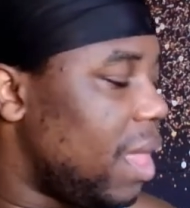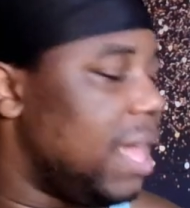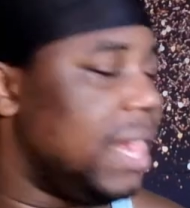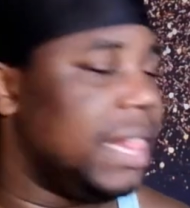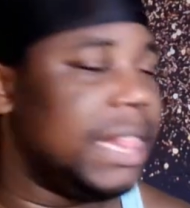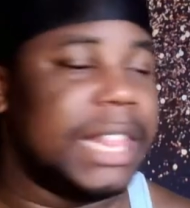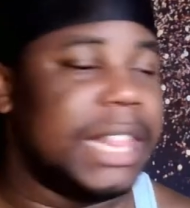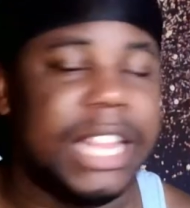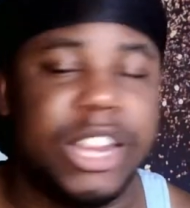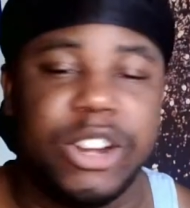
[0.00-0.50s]

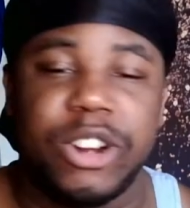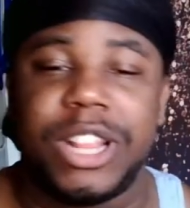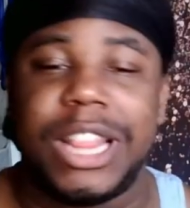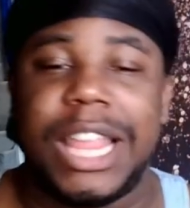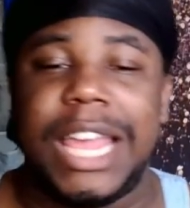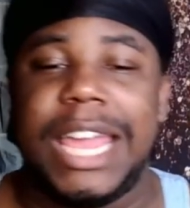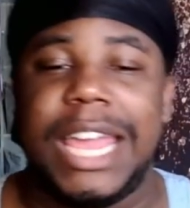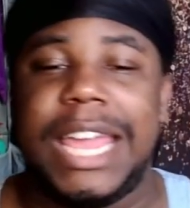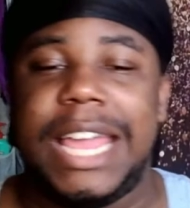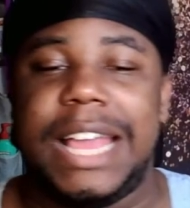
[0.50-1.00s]

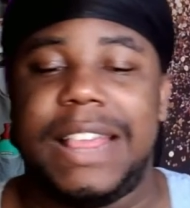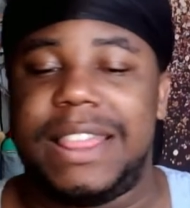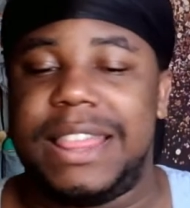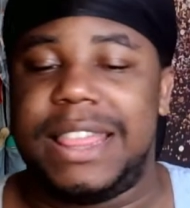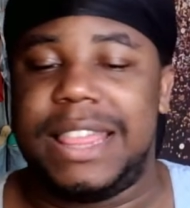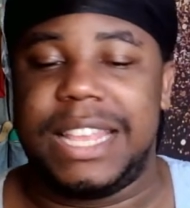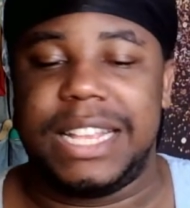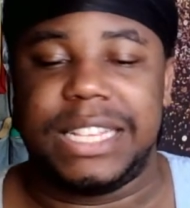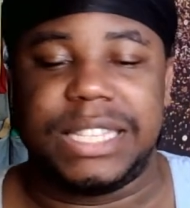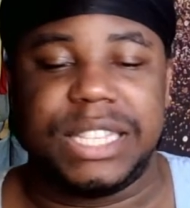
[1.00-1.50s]
literally,
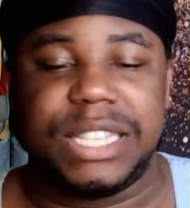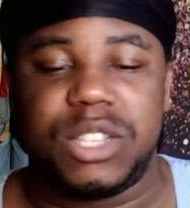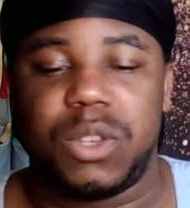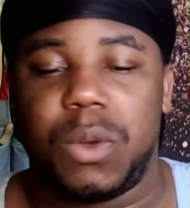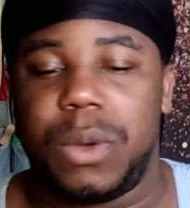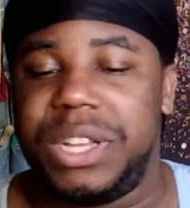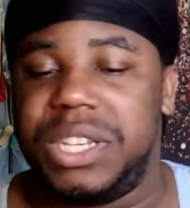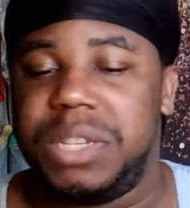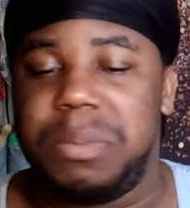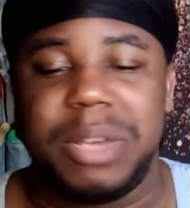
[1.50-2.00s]
this is
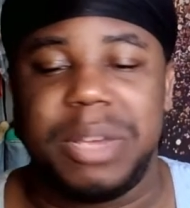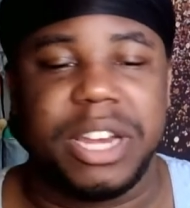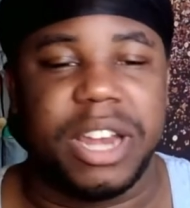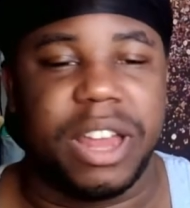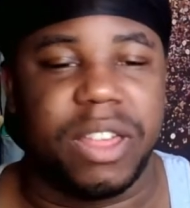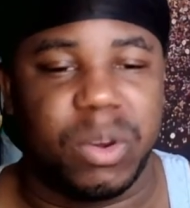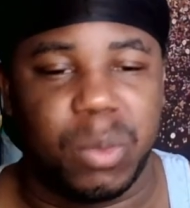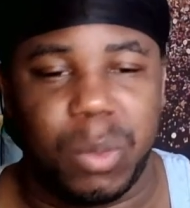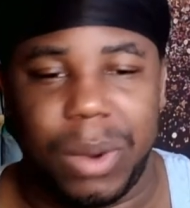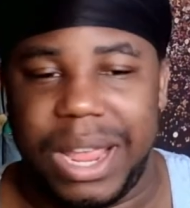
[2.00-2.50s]
going to be
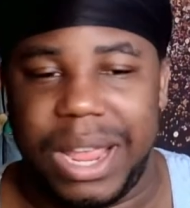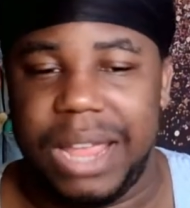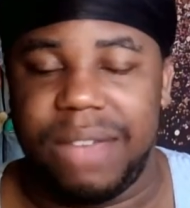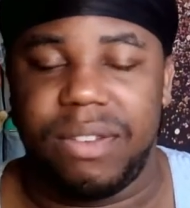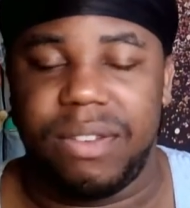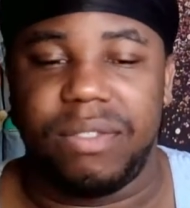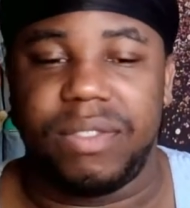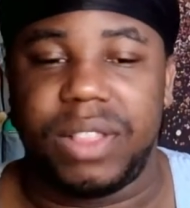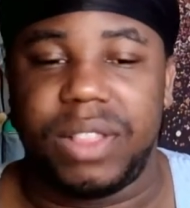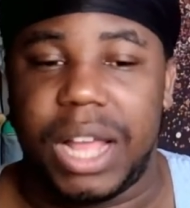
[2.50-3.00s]
another wave
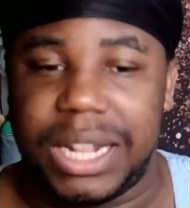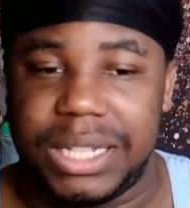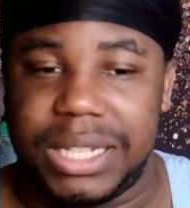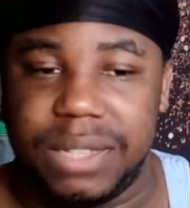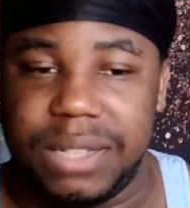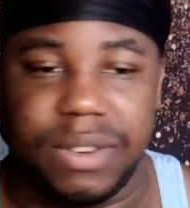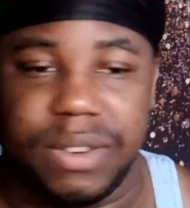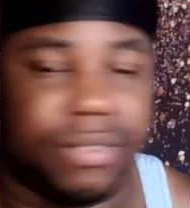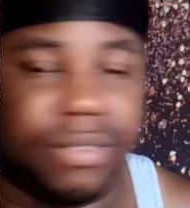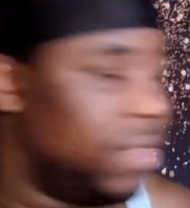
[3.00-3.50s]
of lots
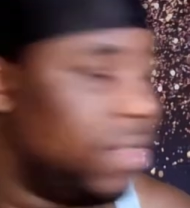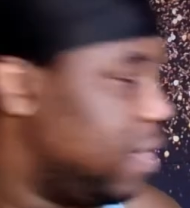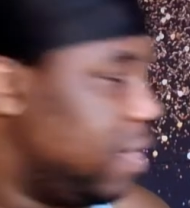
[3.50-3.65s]
of different